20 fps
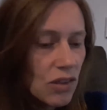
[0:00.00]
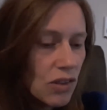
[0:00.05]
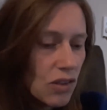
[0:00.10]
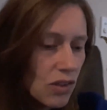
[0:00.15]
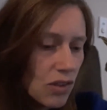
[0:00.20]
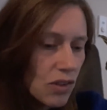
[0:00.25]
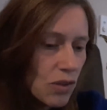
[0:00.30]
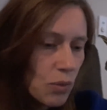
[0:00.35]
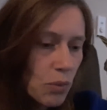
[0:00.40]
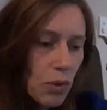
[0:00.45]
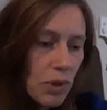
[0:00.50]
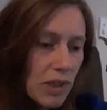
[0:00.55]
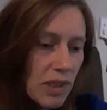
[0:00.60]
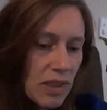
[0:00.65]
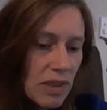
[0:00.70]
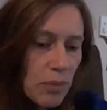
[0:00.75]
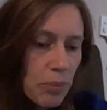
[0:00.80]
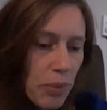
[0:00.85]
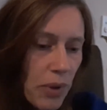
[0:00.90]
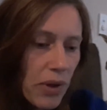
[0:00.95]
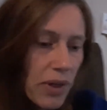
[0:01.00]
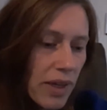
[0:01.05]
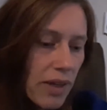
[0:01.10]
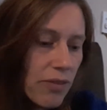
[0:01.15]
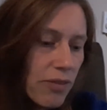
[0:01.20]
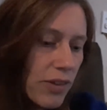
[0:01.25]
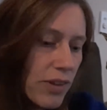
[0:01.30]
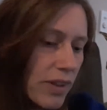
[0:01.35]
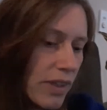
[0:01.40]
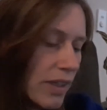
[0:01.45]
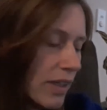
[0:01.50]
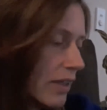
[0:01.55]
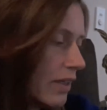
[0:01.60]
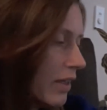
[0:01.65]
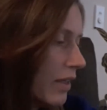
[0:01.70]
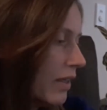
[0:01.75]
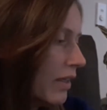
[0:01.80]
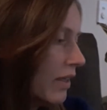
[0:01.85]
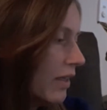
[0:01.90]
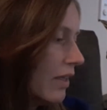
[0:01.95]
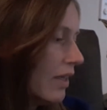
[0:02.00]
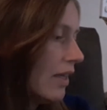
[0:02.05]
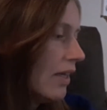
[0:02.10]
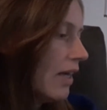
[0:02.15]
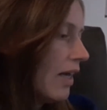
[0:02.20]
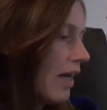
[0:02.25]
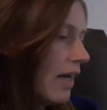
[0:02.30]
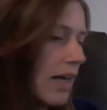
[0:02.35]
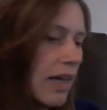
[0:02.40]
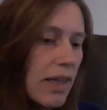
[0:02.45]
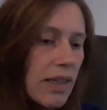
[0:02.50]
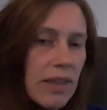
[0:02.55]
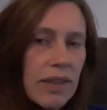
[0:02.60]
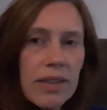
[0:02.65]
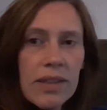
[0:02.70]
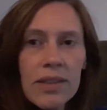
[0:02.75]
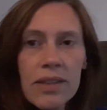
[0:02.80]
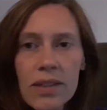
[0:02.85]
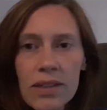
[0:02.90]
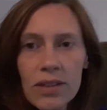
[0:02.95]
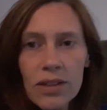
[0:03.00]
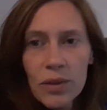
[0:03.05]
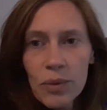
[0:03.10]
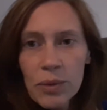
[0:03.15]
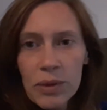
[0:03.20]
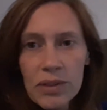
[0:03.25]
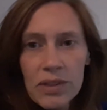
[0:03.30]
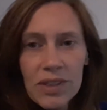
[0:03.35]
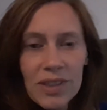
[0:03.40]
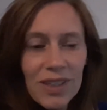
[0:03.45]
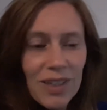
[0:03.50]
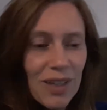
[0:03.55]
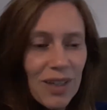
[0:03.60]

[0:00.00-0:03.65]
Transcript: she's just wanting to bite everything and I don't know what to